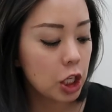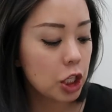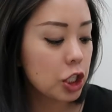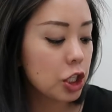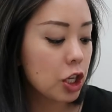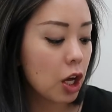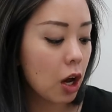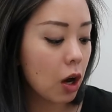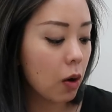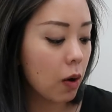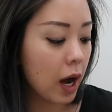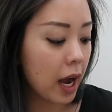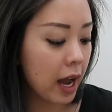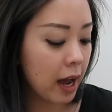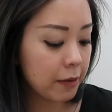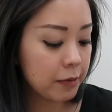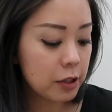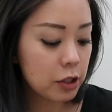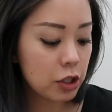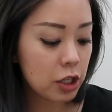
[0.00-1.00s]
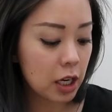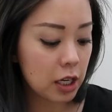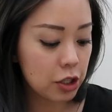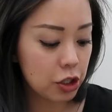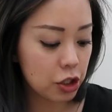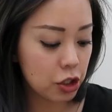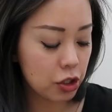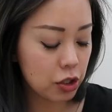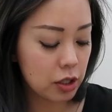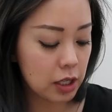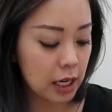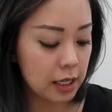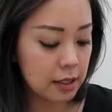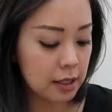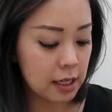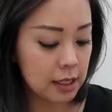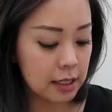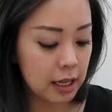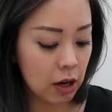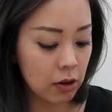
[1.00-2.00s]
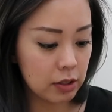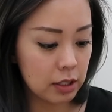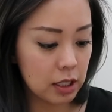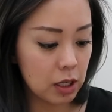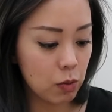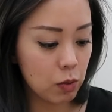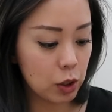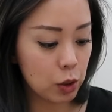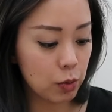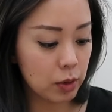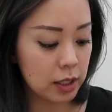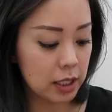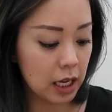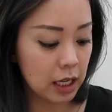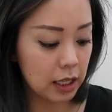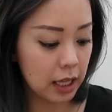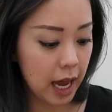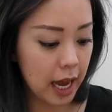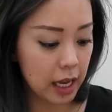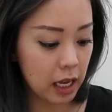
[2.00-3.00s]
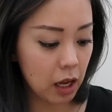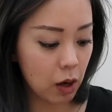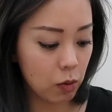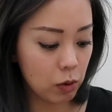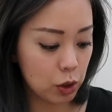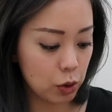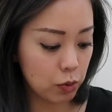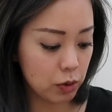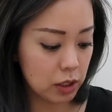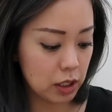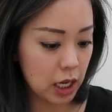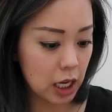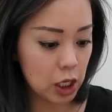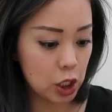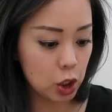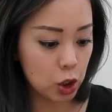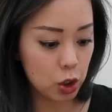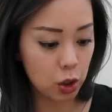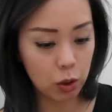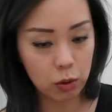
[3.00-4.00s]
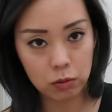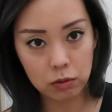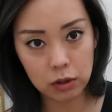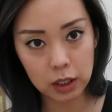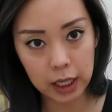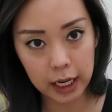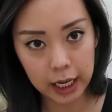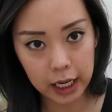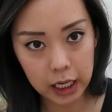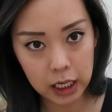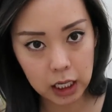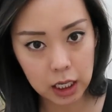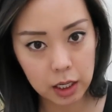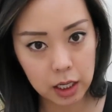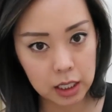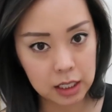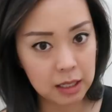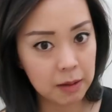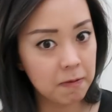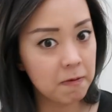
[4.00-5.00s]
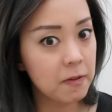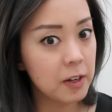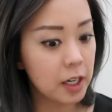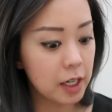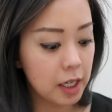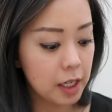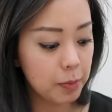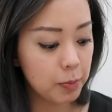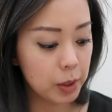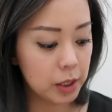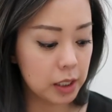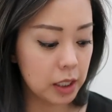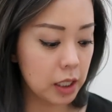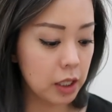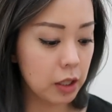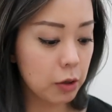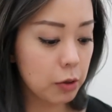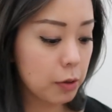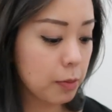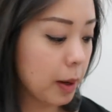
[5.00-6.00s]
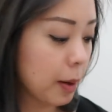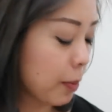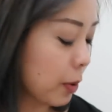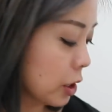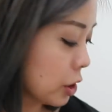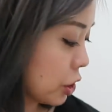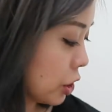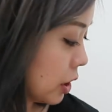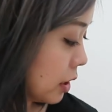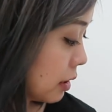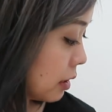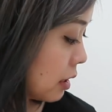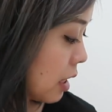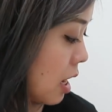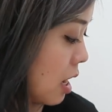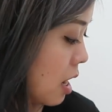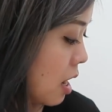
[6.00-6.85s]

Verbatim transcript: So I have to ch- test these out and see which ones I like and which ones I don't like, because I'm very particular with my brushes.